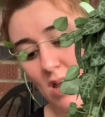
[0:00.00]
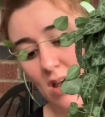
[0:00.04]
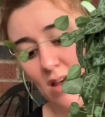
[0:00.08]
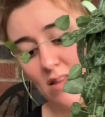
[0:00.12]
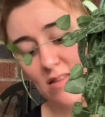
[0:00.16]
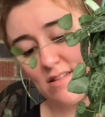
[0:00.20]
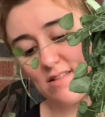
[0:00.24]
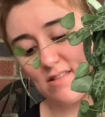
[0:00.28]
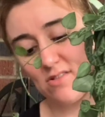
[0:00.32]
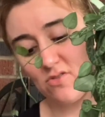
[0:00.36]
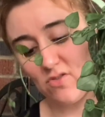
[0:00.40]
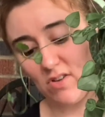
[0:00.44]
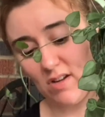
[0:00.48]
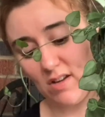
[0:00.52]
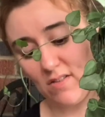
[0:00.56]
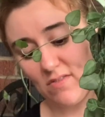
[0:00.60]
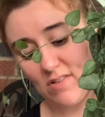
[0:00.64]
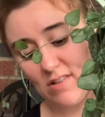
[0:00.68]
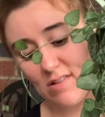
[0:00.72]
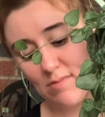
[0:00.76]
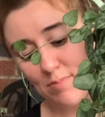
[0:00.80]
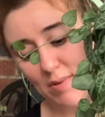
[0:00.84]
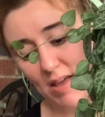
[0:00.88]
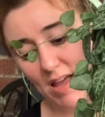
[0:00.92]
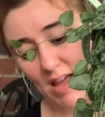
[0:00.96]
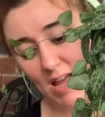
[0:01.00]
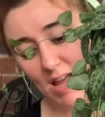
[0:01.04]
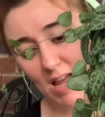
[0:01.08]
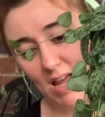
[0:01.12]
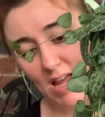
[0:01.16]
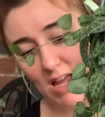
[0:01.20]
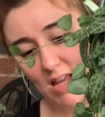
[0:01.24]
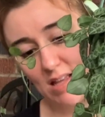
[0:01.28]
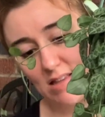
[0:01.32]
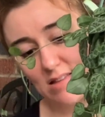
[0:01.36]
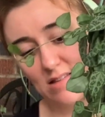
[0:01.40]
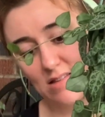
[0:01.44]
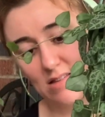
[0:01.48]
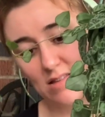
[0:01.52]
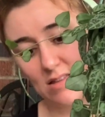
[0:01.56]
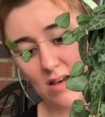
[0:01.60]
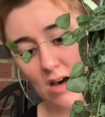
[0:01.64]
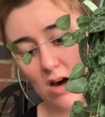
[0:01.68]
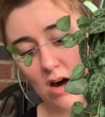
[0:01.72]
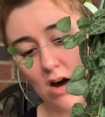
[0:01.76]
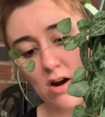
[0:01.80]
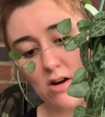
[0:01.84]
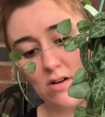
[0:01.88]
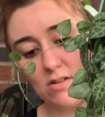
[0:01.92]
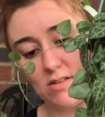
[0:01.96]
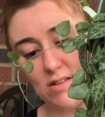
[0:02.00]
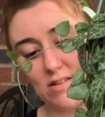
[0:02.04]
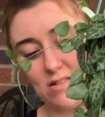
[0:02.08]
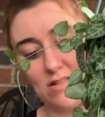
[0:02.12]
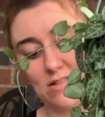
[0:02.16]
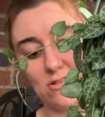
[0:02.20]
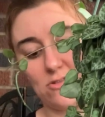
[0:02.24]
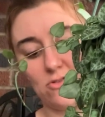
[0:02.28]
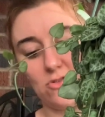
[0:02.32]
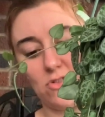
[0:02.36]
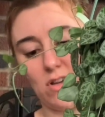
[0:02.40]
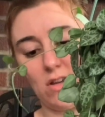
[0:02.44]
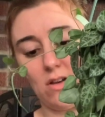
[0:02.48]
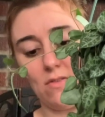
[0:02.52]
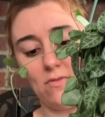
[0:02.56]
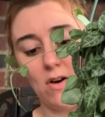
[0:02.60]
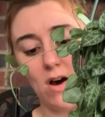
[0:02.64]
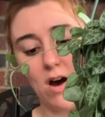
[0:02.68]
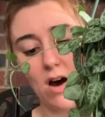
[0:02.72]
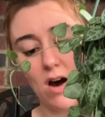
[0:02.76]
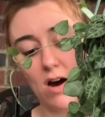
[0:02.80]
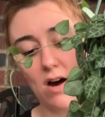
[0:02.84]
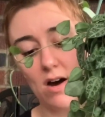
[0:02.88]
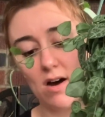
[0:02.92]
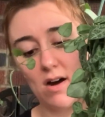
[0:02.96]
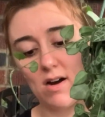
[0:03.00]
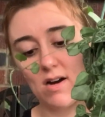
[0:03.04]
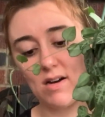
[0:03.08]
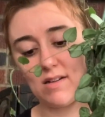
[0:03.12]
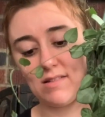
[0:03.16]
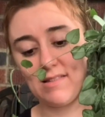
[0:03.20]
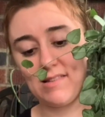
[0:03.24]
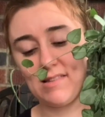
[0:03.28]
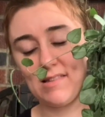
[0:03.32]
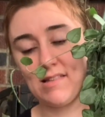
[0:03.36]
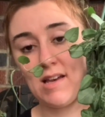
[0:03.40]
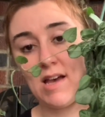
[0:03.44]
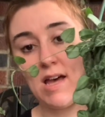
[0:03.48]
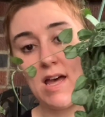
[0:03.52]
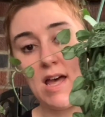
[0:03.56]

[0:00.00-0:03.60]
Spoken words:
the string of spades, the heartless string of hearts.